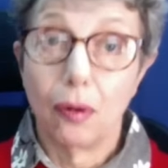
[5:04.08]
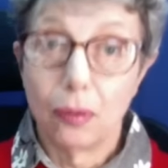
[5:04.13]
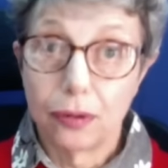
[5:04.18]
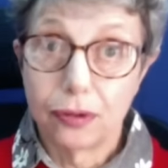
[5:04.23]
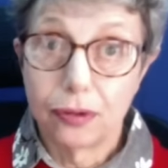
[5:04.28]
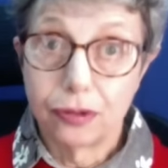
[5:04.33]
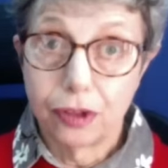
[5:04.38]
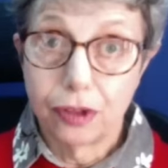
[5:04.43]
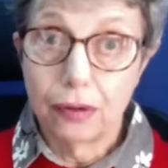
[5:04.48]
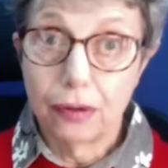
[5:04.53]

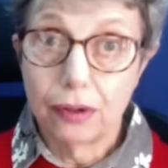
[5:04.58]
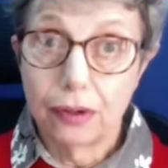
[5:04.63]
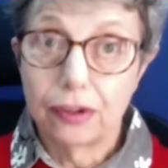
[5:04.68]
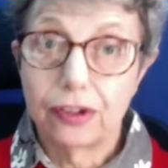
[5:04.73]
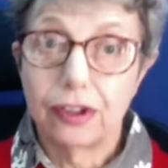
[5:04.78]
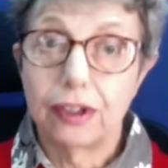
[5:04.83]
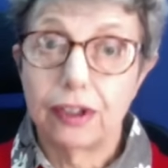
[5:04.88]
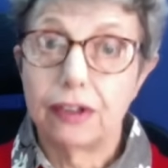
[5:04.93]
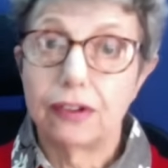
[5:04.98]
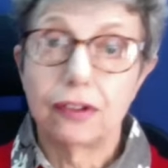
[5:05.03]

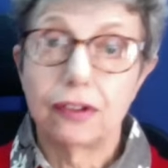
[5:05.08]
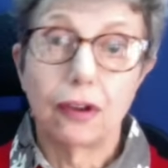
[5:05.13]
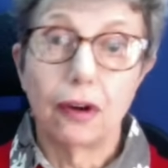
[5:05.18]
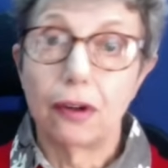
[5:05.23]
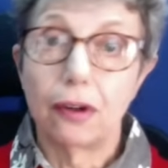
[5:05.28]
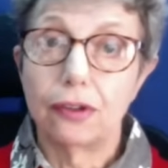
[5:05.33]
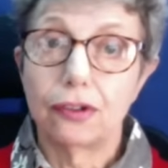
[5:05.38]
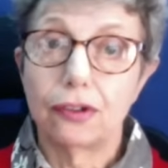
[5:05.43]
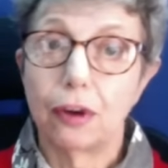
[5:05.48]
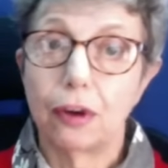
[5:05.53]
authorities
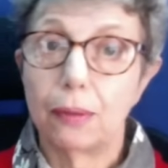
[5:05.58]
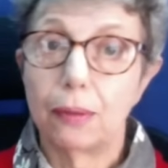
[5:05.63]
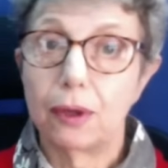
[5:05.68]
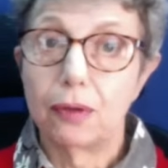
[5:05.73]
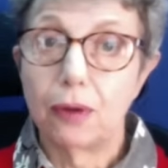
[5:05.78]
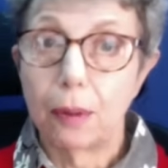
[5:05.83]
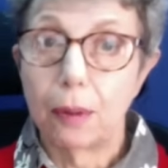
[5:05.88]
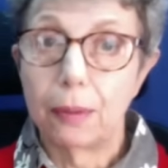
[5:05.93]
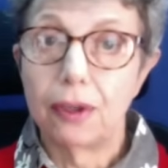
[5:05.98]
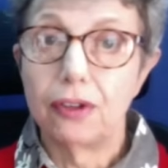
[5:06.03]
got
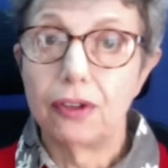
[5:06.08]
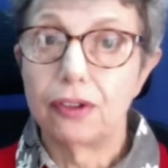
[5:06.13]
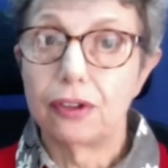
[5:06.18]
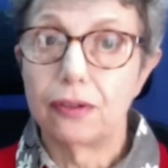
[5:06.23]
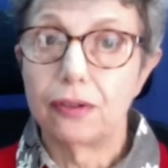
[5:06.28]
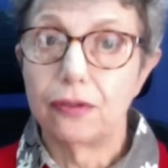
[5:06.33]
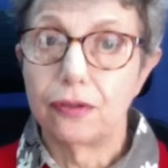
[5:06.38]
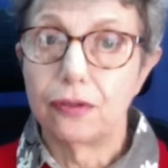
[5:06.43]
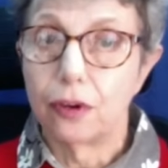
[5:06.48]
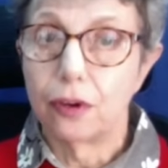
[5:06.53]
Tommy
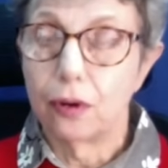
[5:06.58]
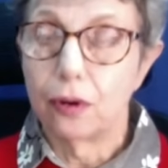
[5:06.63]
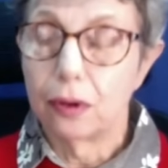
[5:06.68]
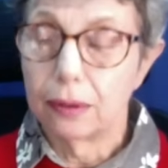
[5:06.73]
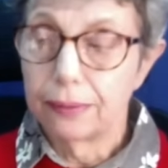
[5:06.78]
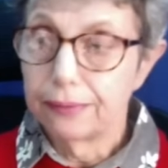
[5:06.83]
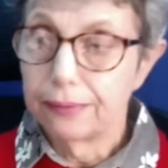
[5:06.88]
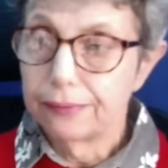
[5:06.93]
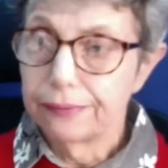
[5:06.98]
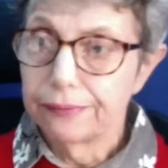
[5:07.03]
Robinson
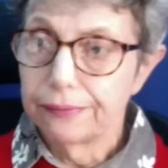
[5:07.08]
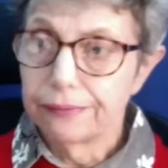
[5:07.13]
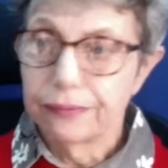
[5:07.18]
for,